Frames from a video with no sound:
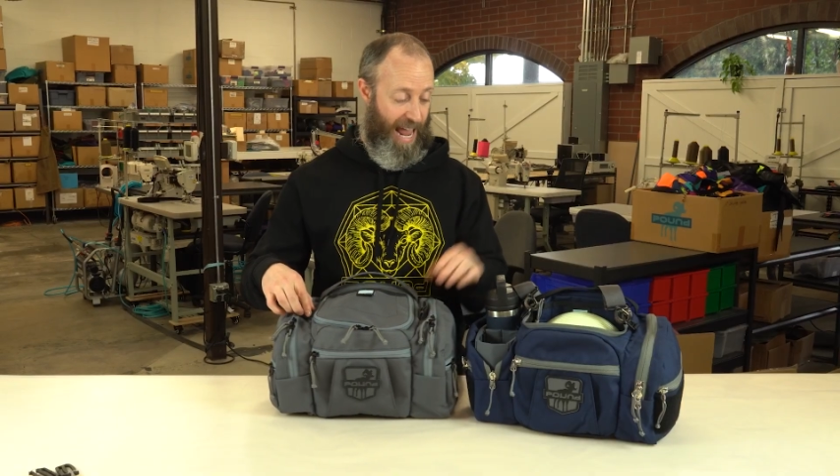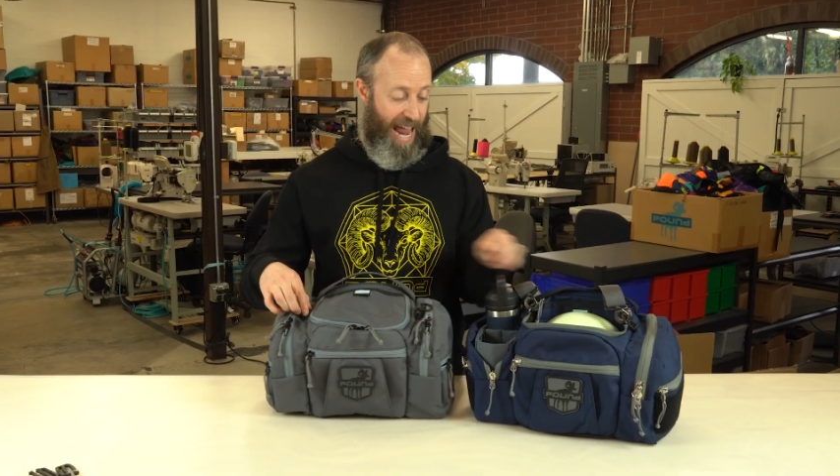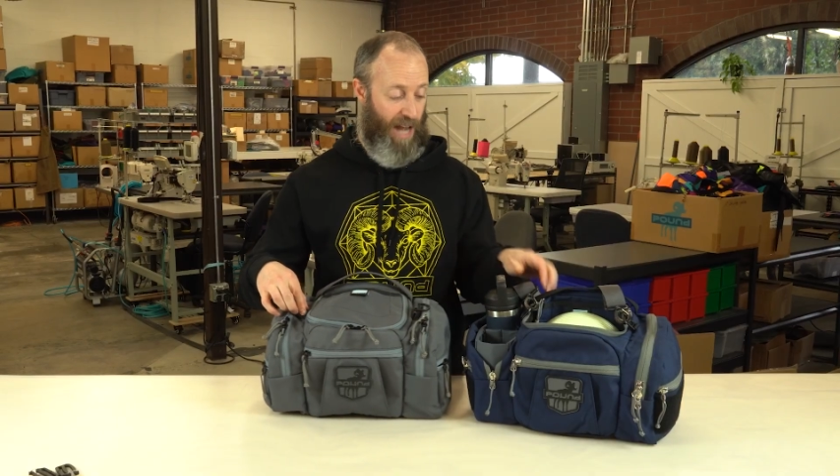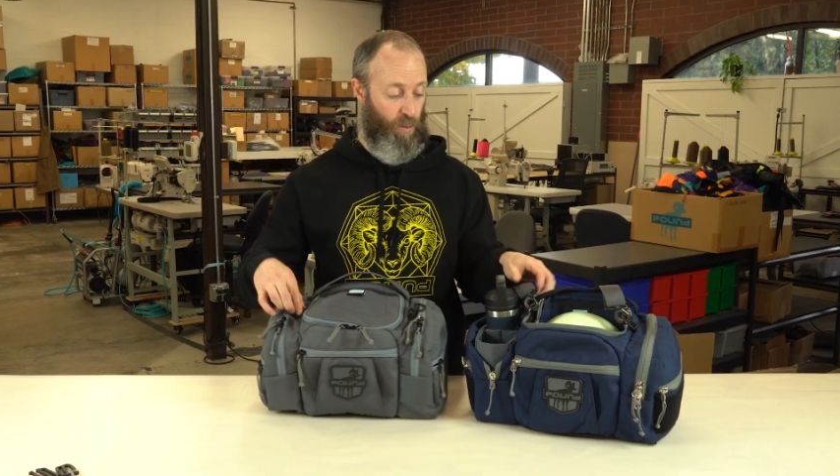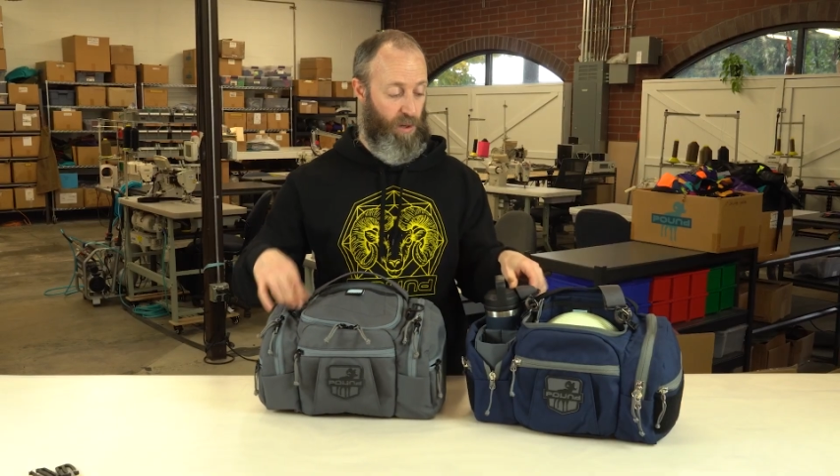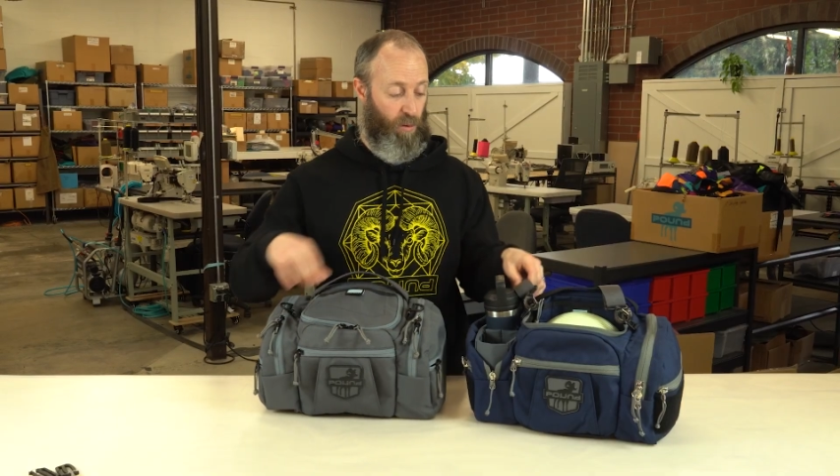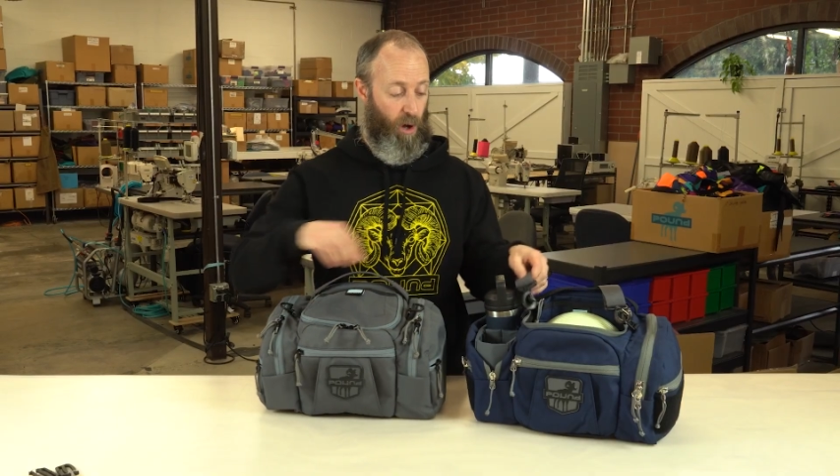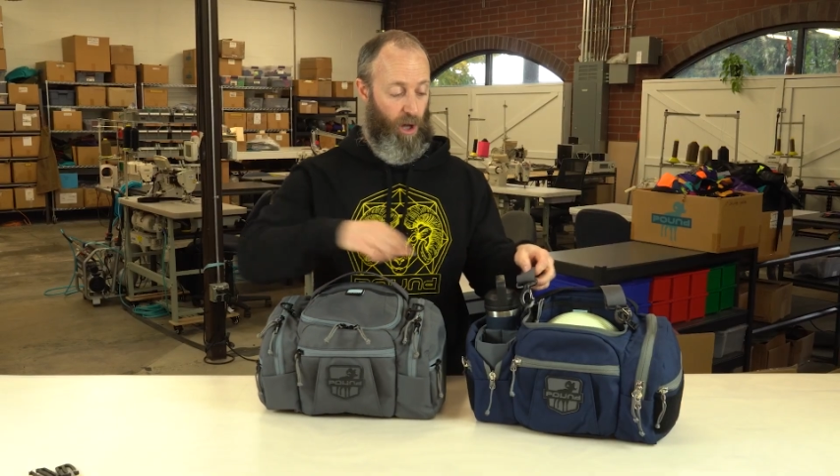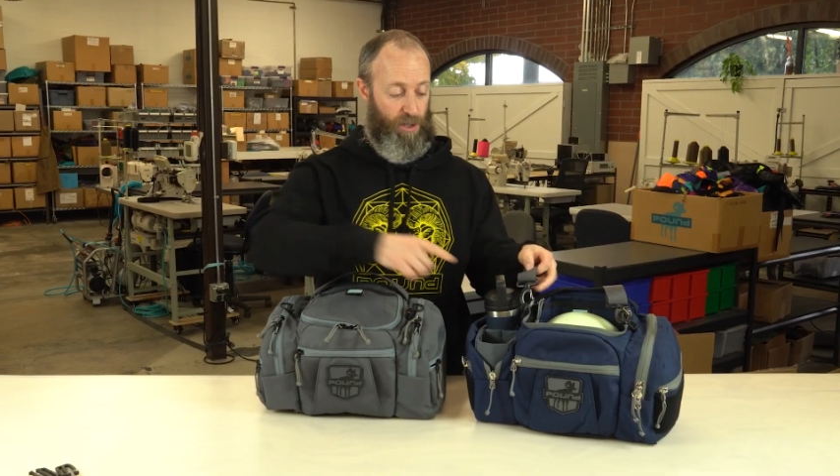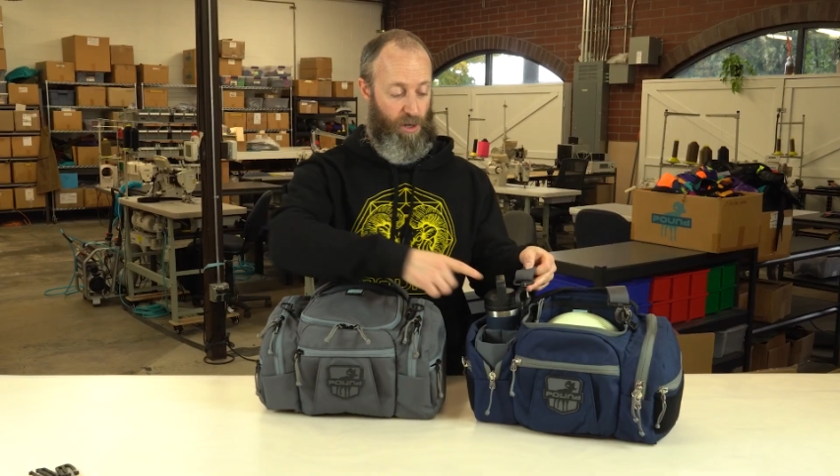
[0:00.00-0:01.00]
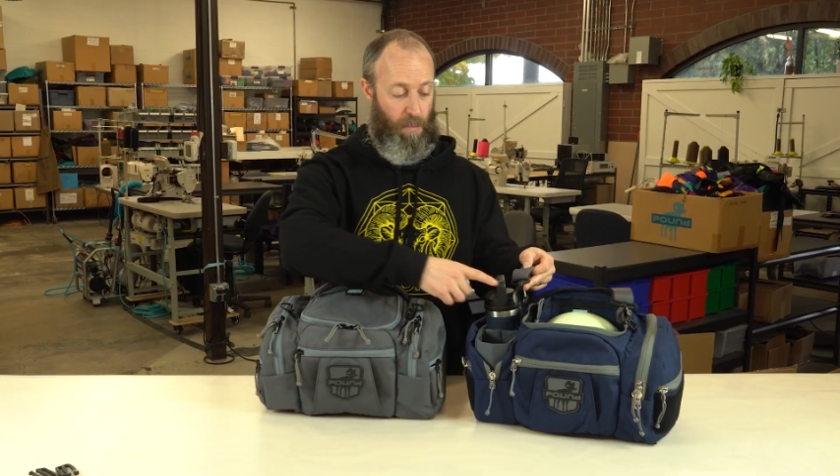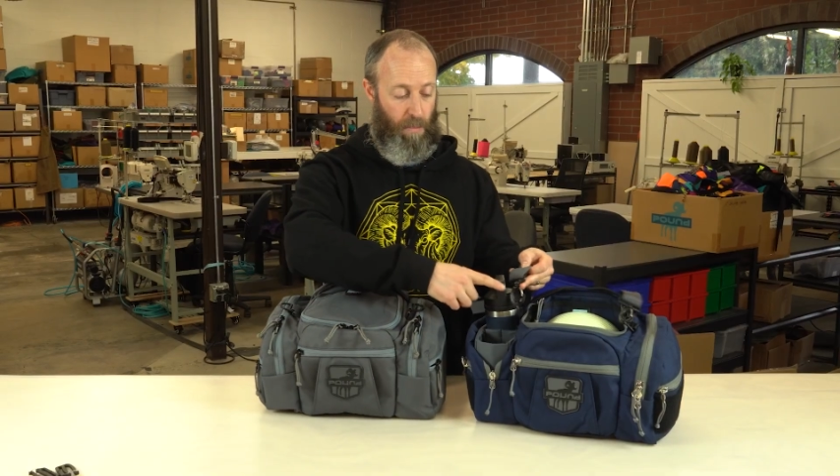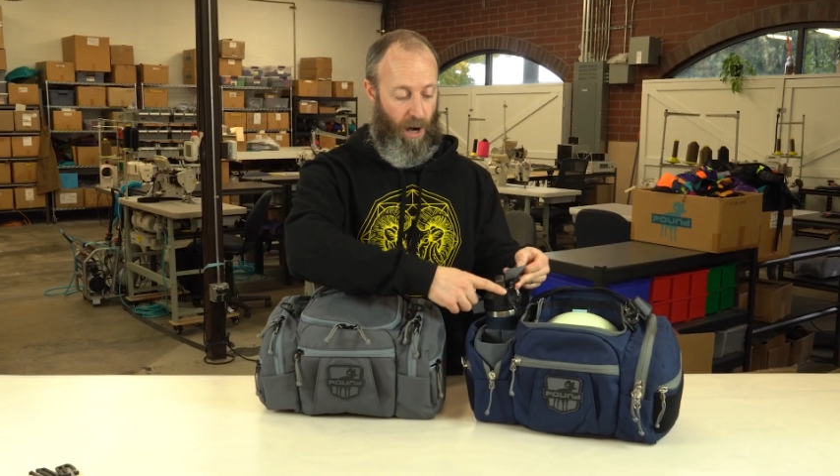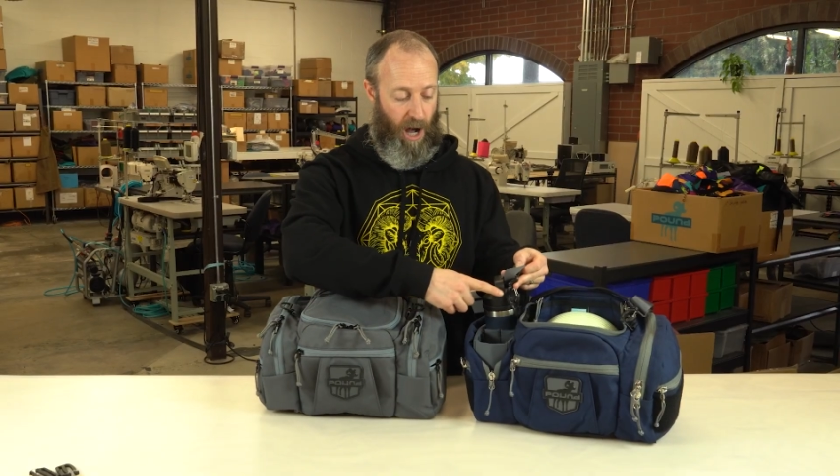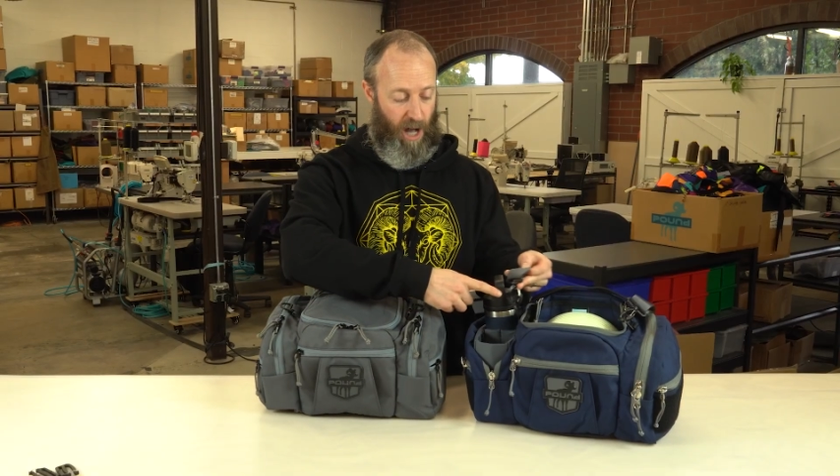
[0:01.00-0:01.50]
And we will also
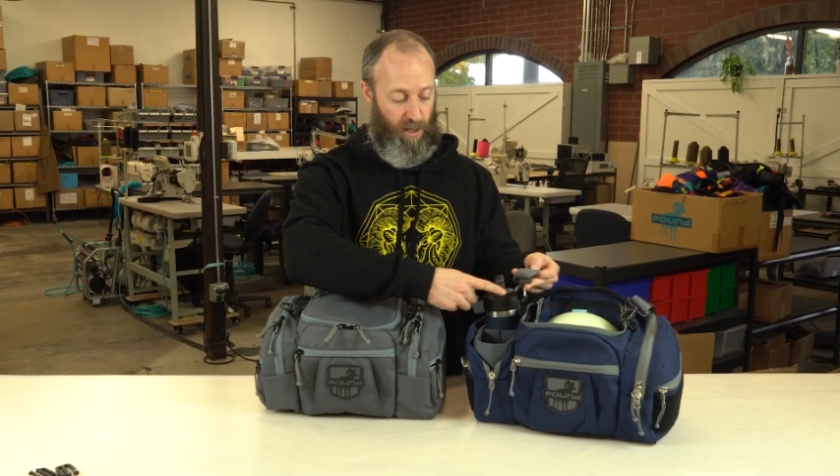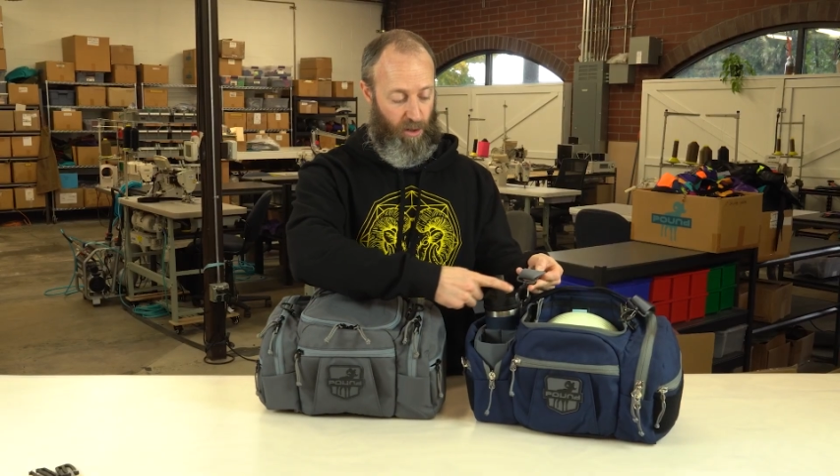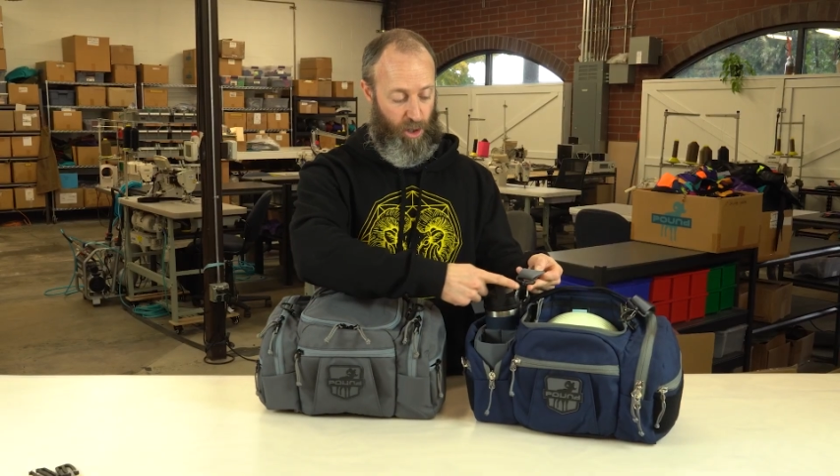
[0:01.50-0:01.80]
mod